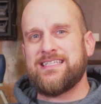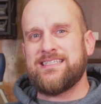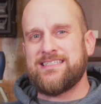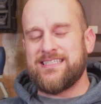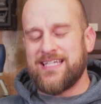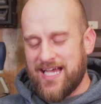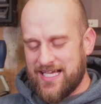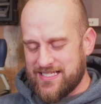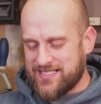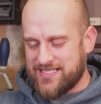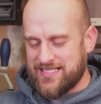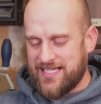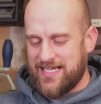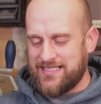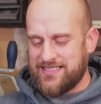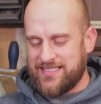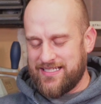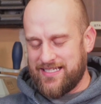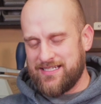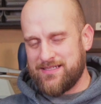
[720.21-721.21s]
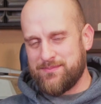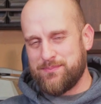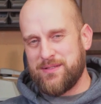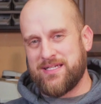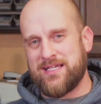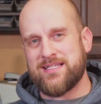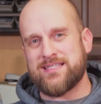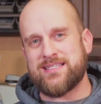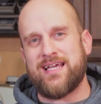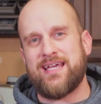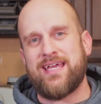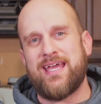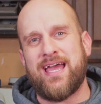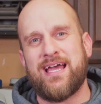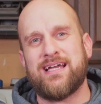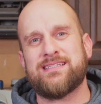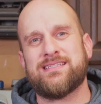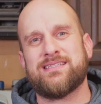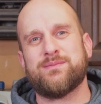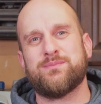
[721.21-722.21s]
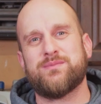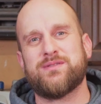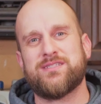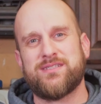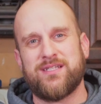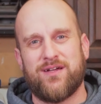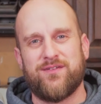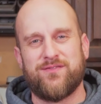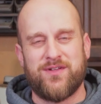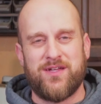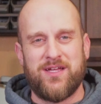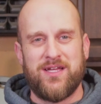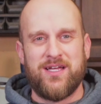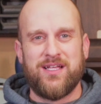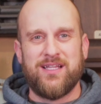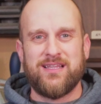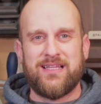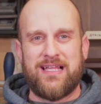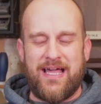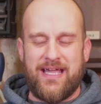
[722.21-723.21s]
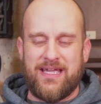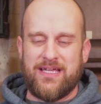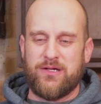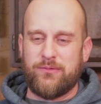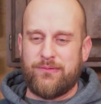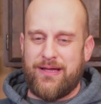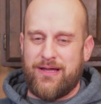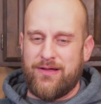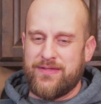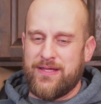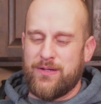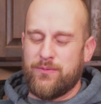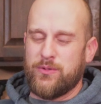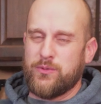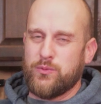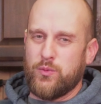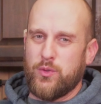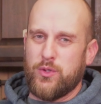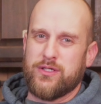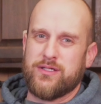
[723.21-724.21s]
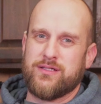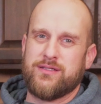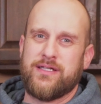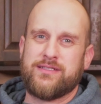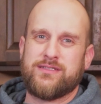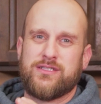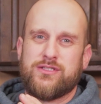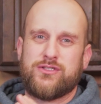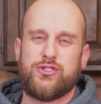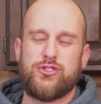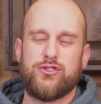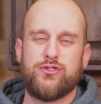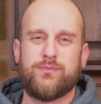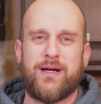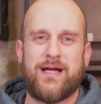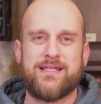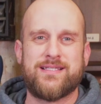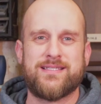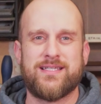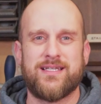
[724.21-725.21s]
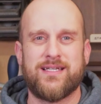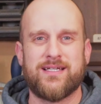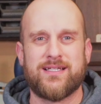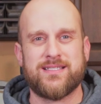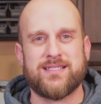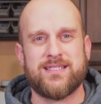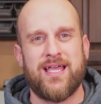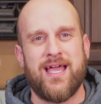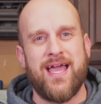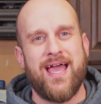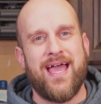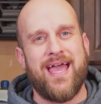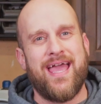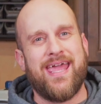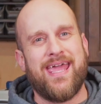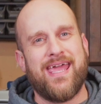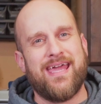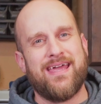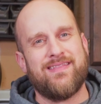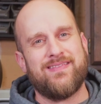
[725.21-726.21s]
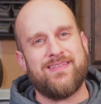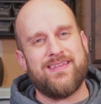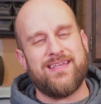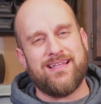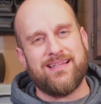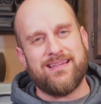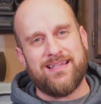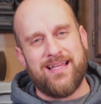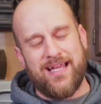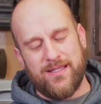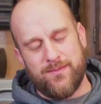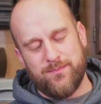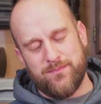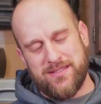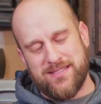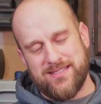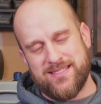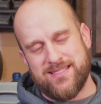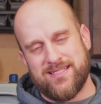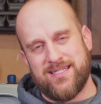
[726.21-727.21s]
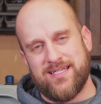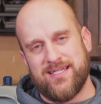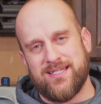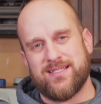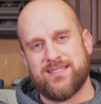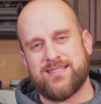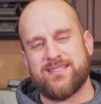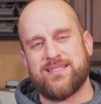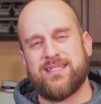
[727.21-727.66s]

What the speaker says: yes, I did, because I had some stuff lying around that would work, like the 2x6 and the alignment sticks.